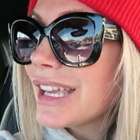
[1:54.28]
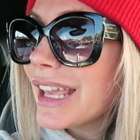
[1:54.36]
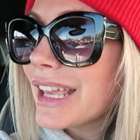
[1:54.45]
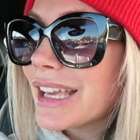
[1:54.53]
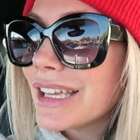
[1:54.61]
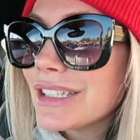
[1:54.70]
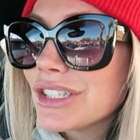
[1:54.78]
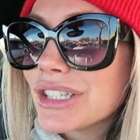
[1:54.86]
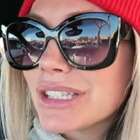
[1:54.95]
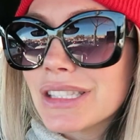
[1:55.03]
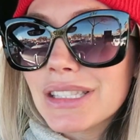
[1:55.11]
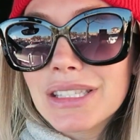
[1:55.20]
and
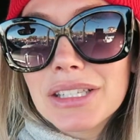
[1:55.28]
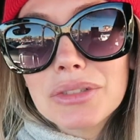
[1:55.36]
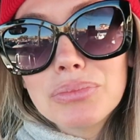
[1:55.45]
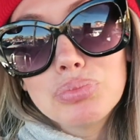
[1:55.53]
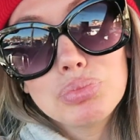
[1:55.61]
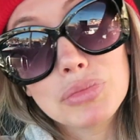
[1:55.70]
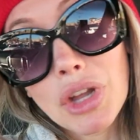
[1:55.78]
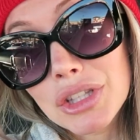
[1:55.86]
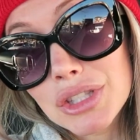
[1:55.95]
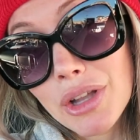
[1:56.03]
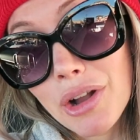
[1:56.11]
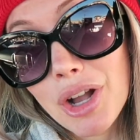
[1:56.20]
just
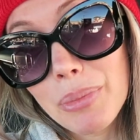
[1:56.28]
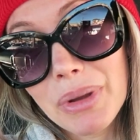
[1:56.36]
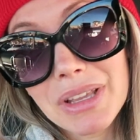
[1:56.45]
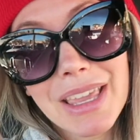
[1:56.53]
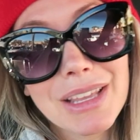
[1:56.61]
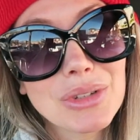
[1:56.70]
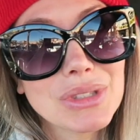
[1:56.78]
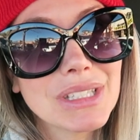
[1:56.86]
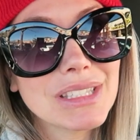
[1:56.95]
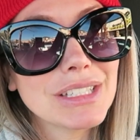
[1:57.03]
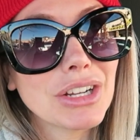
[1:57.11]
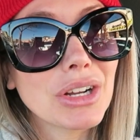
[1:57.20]
not stock up on candles
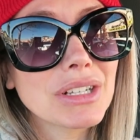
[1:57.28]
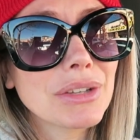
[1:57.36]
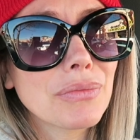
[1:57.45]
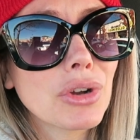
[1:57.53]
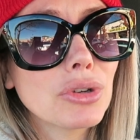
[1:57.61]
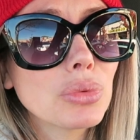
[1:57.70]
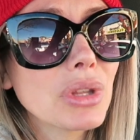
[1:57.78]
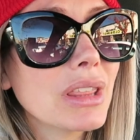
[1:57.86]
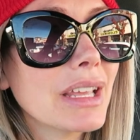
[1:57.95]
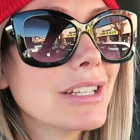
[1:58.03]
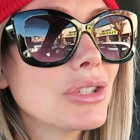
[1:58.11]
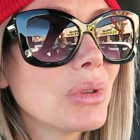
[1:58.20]
this year, except for I really
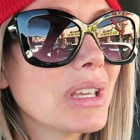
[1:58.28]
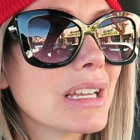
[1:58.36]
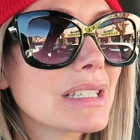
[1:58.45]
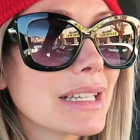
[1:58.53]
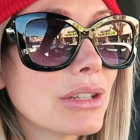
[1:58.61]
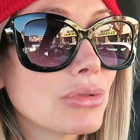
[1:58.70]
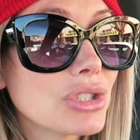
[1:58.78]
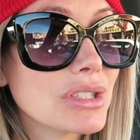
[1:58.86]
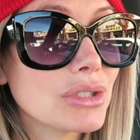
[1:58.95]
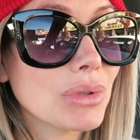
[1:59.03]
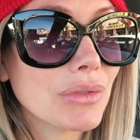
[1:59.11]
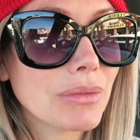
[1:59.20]
like doing it because I don't
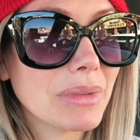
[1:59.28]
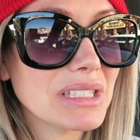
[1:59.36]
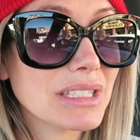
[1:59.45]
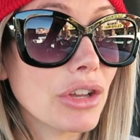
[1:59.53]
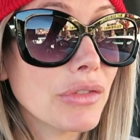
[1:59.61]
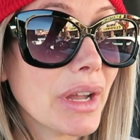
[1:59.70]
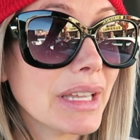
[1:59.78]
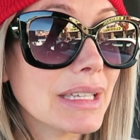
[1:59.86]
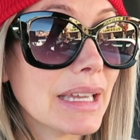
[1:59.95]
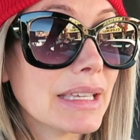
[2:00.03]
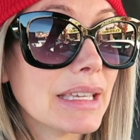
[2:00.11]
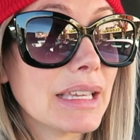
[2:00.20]
just do it for myself. I
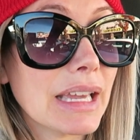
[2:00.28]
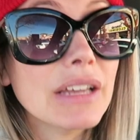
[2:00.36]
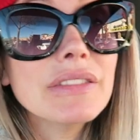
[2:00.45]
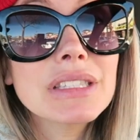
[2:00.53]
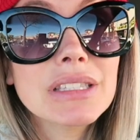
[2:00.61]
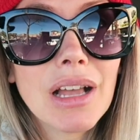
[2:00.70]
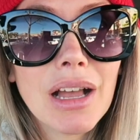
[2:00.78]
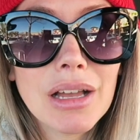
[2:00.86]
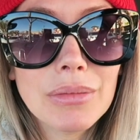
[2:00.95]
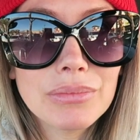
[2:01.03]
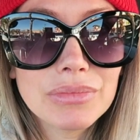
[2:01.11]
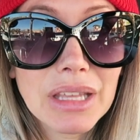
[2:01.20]
get gifts,
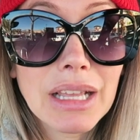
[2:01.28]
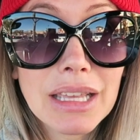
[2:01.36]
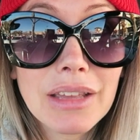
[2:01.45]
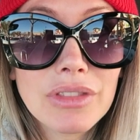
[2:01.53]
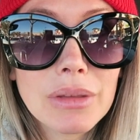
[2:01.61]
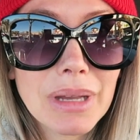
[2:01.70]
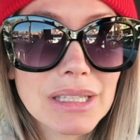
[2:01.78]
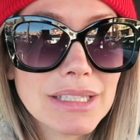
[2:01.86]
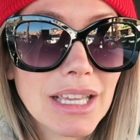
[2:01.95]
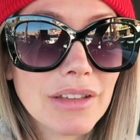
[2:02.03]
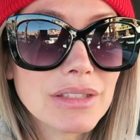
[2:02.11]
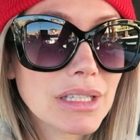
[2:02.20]
um, like I give them as
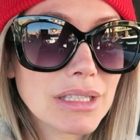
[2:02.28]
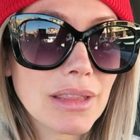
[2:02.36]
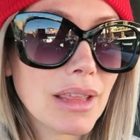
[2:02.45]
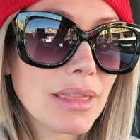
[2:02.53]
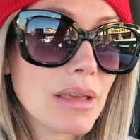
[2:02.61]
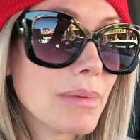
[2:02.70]
gifts because I think